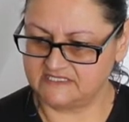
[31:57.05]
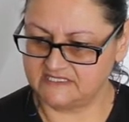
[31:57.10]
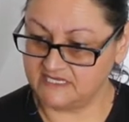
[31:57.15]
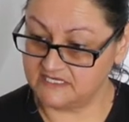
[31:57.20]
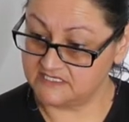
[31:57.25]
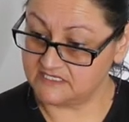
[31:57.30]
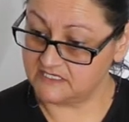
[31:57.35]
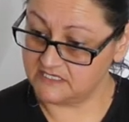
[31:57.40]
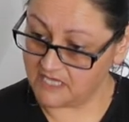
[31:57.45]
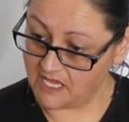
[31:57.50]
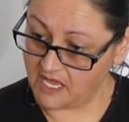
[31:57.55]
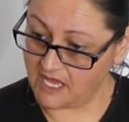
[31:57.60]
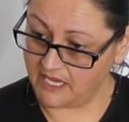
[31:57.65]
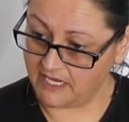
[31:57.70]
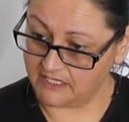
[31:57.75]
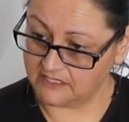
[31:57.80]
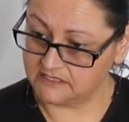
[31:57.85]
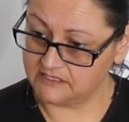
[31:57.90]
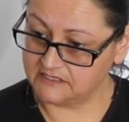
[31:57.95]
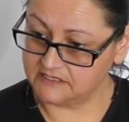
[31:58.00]
says a
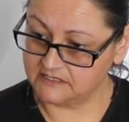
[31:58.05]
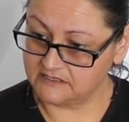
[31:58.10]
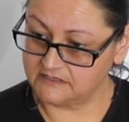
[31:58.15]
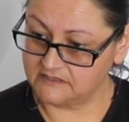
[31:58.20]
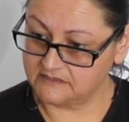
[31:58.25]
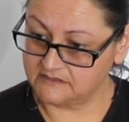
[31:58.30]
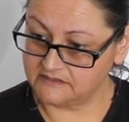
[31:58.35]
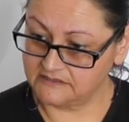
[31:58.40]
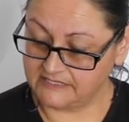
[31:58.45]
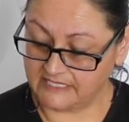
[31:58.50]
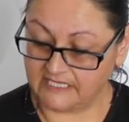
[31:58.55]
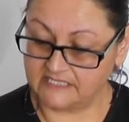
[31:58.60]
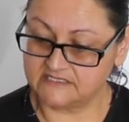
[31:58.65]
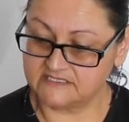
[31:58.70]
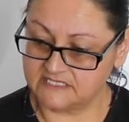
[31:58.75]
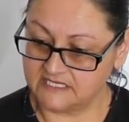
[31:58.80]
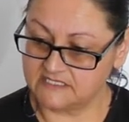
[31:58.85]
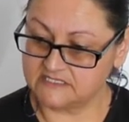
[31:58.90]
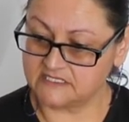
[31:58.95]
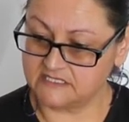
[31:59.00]
lot. That
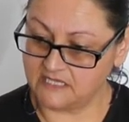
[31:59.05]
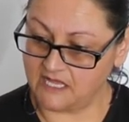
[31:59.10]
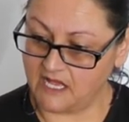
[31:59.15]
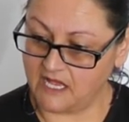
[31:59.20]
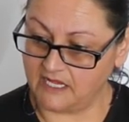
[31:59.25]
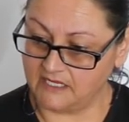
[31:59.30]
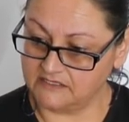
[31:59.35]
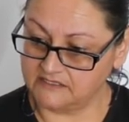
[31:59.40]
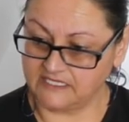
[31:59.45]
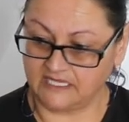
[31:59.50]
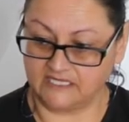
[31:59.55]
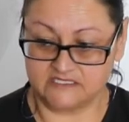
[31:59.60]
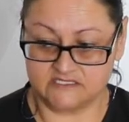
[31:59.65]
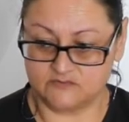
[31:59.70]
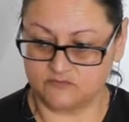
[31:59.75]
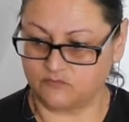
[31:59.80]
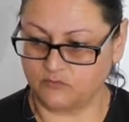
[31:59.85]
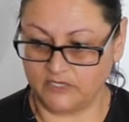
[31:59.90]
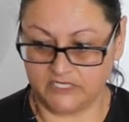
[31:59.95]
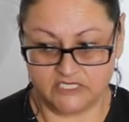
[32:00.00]
says a lot.
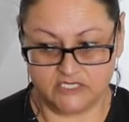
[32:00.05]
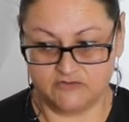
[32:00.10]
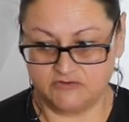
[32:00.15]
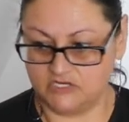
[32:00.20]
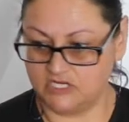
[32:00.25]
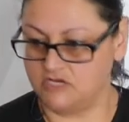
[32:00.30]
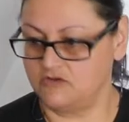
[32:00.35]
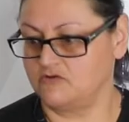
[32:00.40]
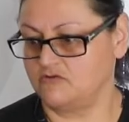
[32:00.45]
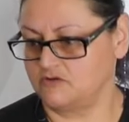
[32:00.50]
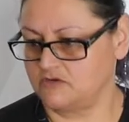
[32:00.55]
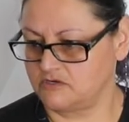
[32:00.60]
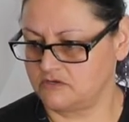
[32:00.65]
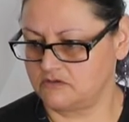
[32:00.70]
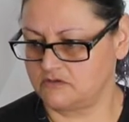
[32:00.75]
That's what you knew.